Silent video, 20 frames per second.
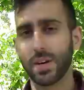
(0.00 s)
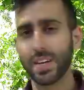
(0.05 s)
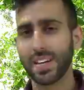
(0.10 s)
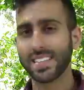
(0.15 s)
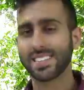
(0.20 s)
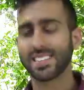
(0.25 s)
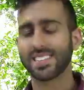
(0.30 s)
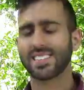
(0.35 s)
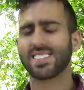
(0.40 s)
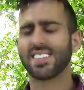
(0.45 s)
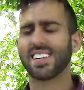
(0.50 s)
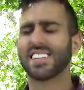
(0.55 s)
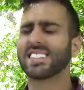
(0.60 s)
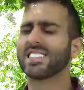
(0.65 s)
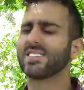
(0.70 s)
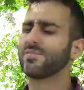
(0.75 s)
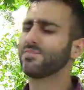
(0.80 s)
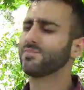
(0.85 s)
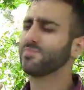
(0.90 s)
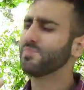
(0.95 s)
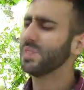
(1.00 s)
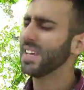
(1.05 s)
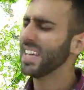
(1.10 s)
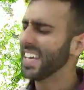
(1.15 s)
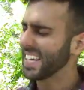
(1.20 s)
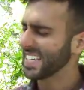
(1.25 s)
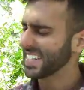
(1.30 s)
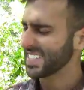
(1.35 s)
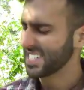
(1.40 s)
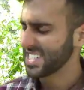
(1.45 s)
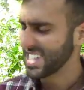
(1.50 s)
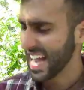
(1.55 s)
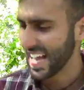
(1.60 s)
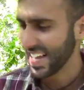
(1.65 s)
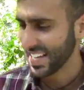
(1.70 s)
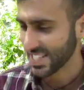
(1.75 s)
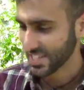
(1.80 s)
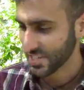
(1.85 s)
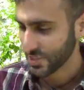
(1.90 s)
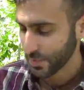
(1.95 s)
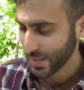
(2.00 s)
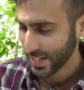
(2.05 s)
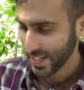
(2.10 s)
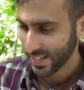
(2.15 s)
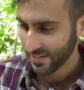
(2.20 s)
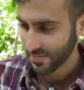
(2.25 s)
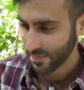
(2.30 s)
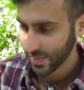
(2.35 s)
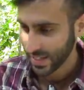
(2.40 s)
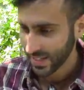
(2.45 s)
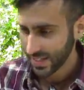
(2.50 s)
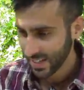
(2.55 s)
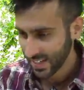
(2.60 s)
and it's a big challenge, believe me.